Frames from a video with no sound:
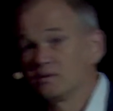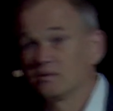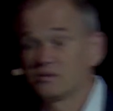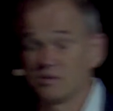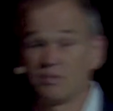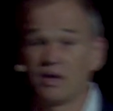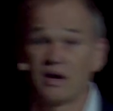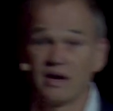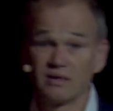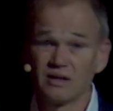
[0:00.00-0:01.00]

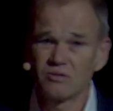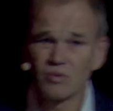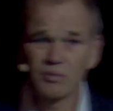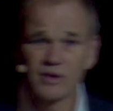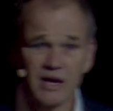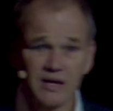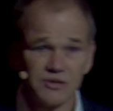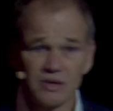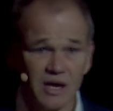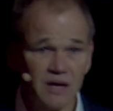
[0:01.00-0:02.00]
supply that it normally has
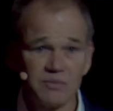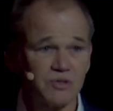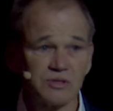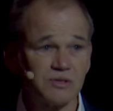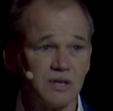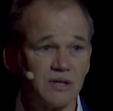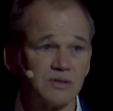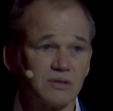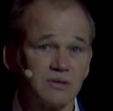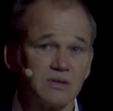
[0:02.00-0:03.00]
on hand but just
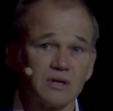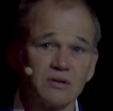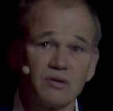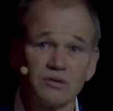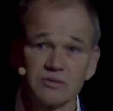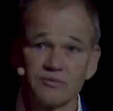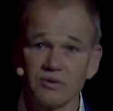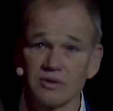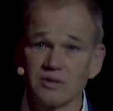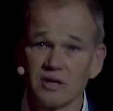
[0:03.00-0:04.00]
doesn't, and calls for
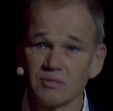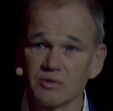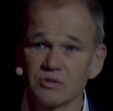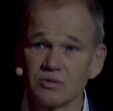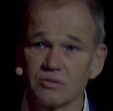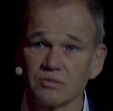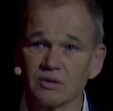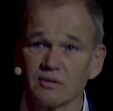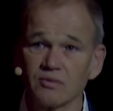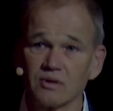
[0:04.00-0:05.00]
an autonomous drone
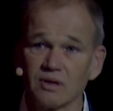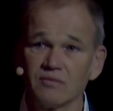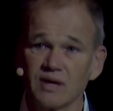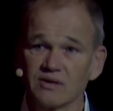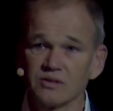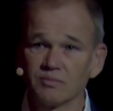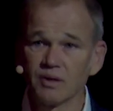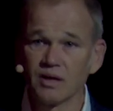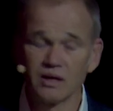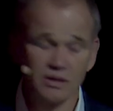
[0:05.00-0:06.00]
delivery of that
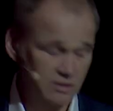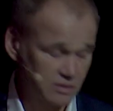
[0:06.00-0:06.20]
supply.